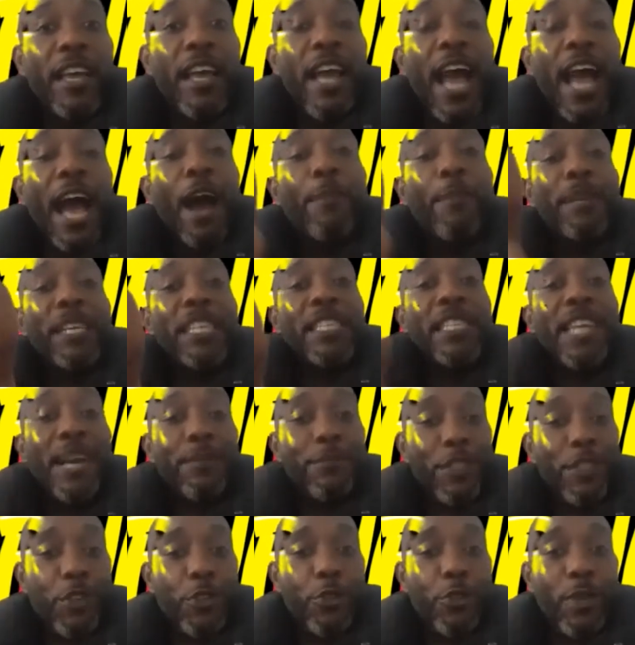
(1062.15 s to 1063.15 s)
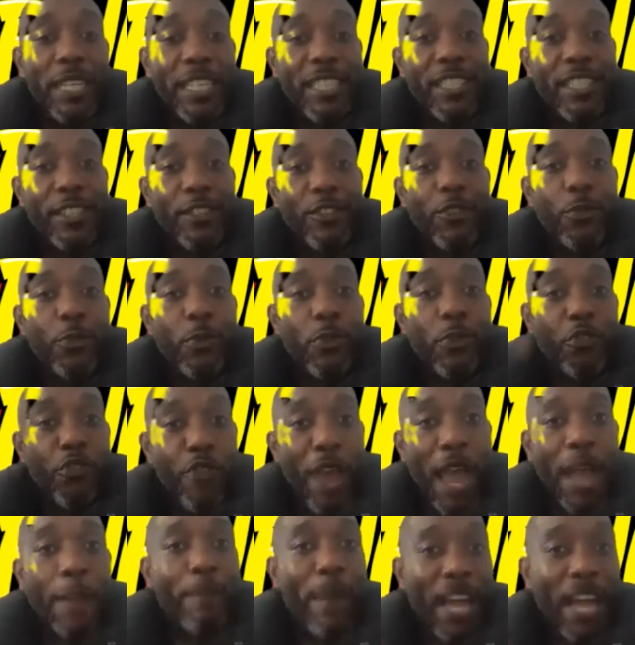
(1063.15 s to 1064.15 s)
how many times you listen to
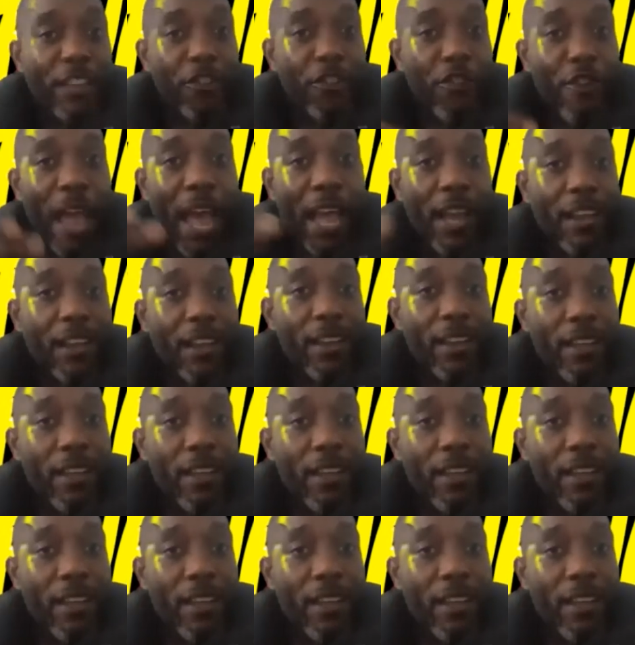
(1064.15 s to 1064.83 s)
track by track